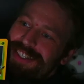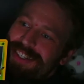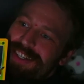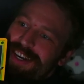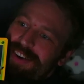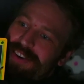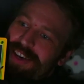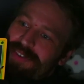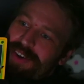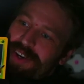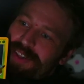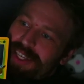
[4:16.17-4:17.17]
Uh, out of
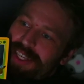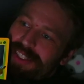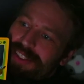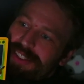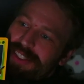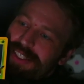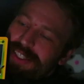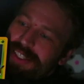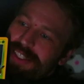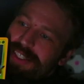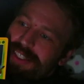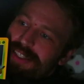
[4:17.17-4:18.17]
all uh, these?
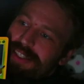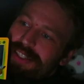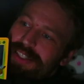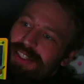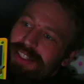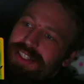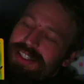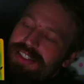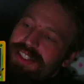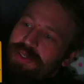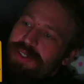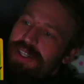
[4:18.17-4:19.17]
Litten.
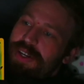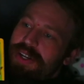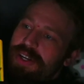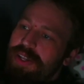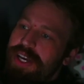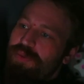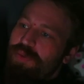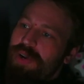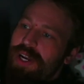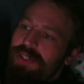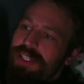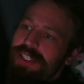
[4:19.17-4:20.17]
Dude, no, no, that
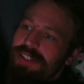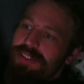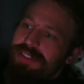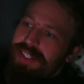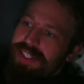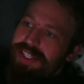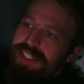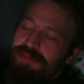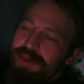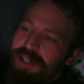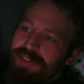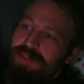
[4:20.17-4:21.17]
Rowlet looks like he's
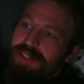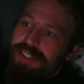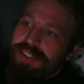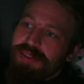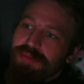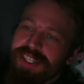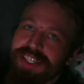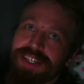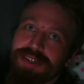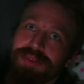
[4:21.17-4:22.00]
about to fuck somebody up.